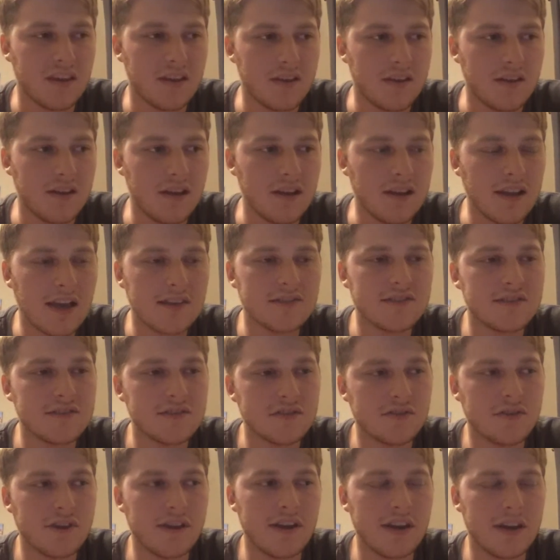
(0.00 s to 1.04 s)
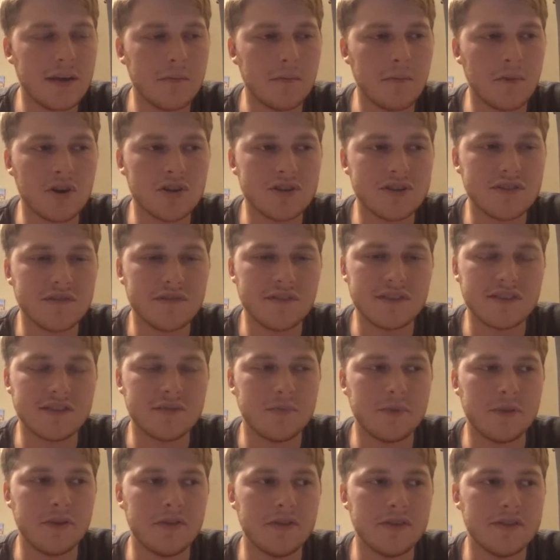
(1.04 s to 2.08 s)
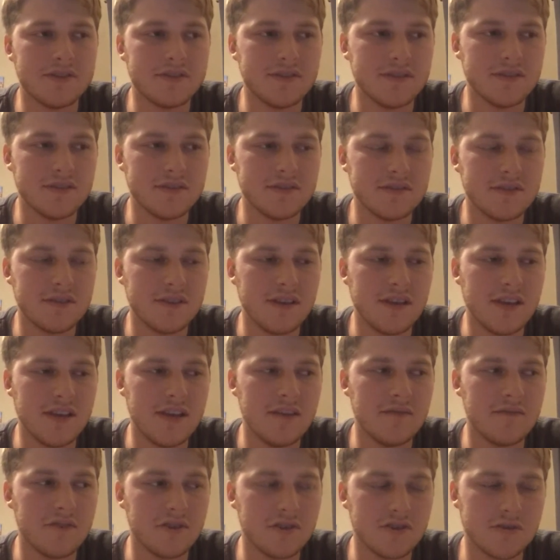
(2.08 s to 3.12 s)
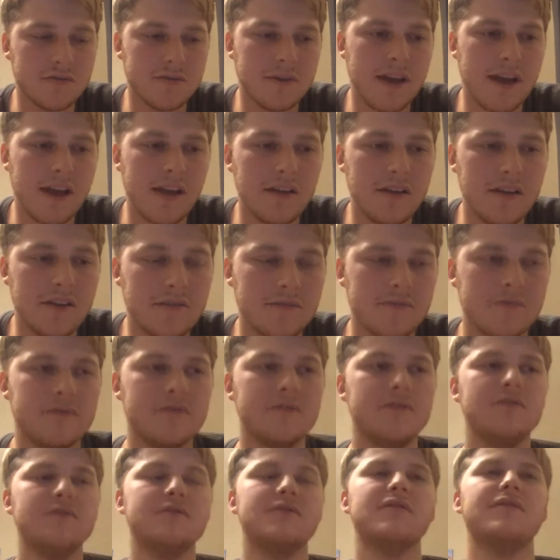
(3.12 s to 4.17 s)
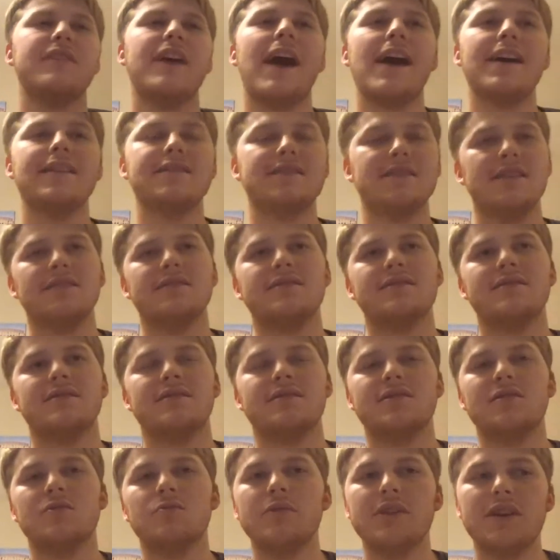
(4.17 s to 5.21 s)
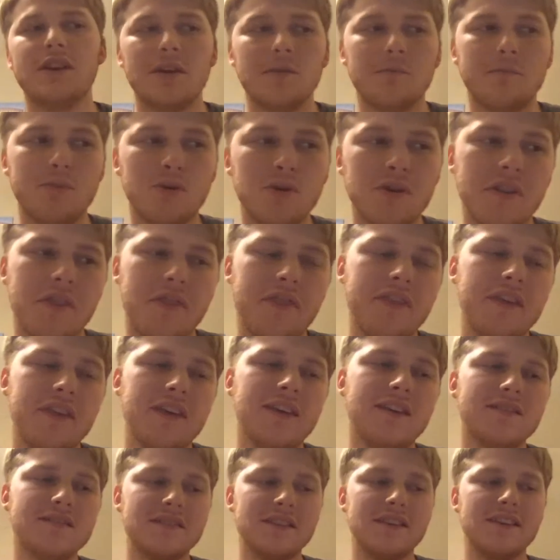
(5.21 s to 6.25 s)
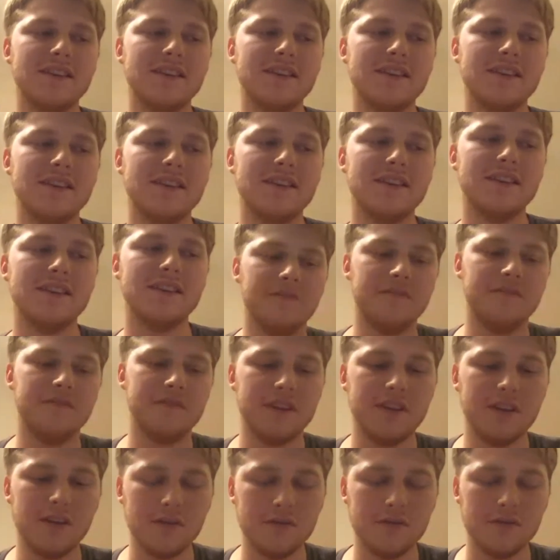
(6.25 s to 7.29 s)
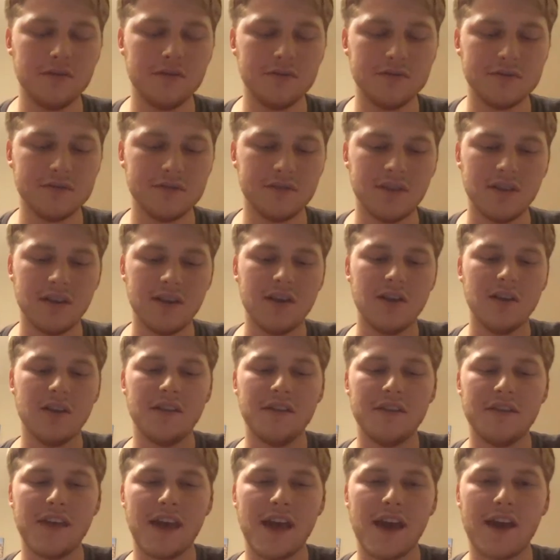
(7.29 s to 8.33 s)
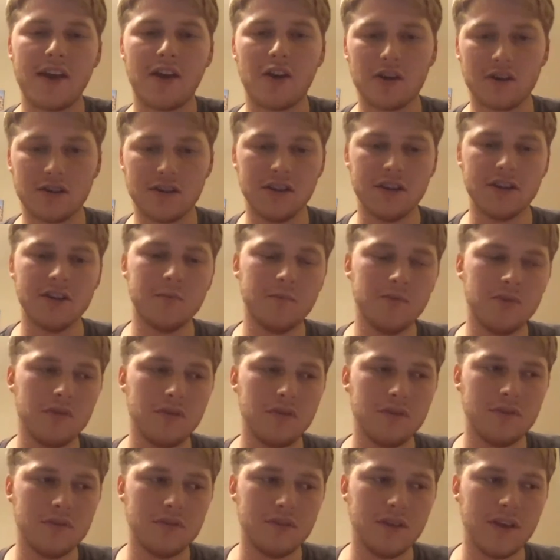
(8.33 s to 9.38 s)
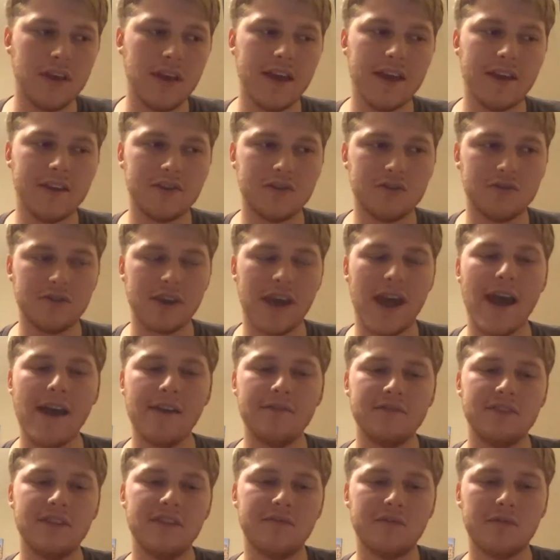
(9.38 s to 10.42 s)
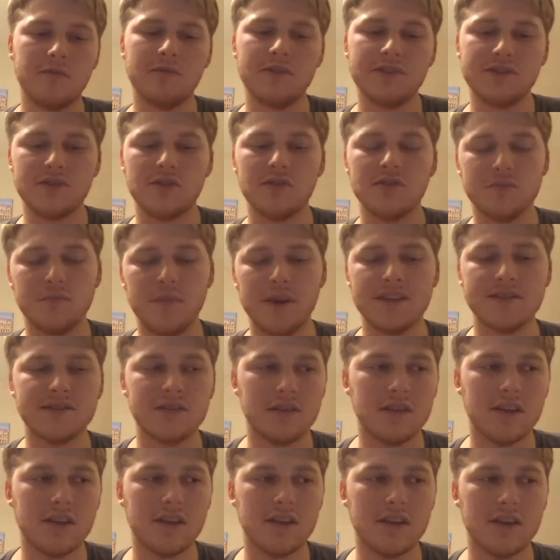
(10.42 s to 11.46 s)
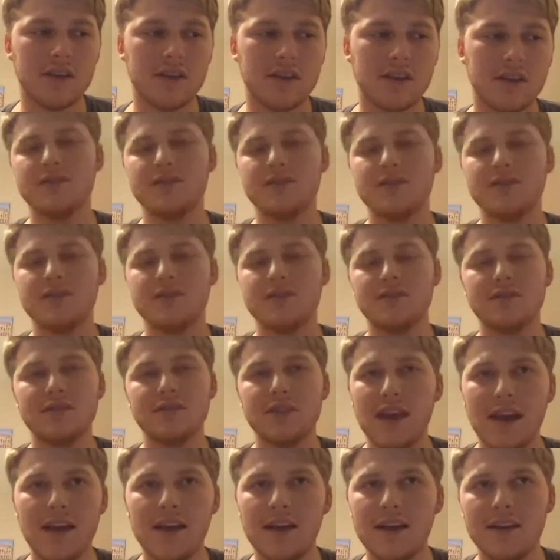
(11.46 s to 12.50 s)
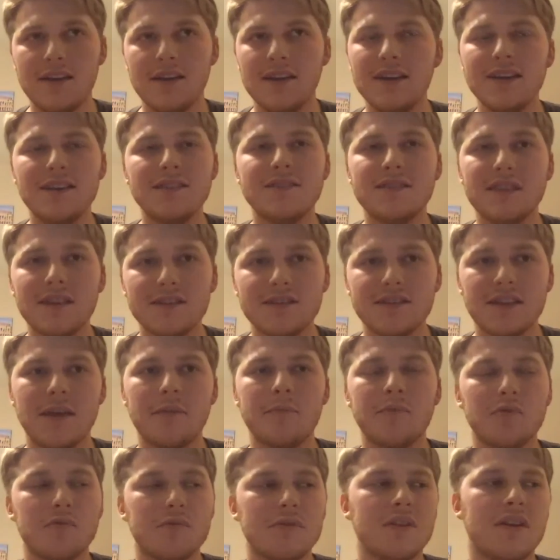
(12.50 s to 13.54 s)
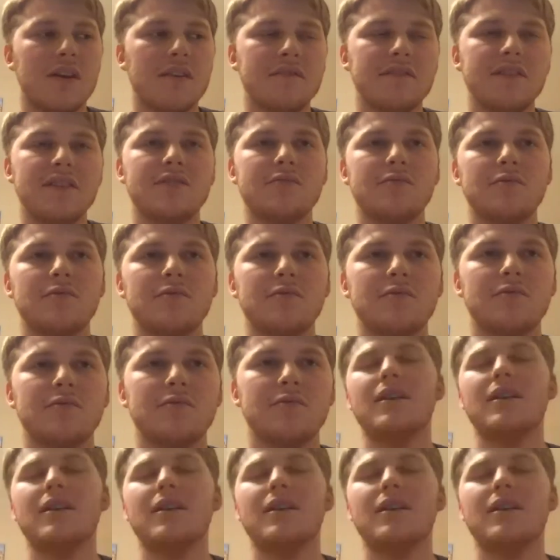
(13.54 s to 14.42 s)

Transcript: allows us to create immersive experiences in virtual reality through the use of assets. So we can put things inside of videos that are clickable and have different results based on that click. So just an easy example of this would be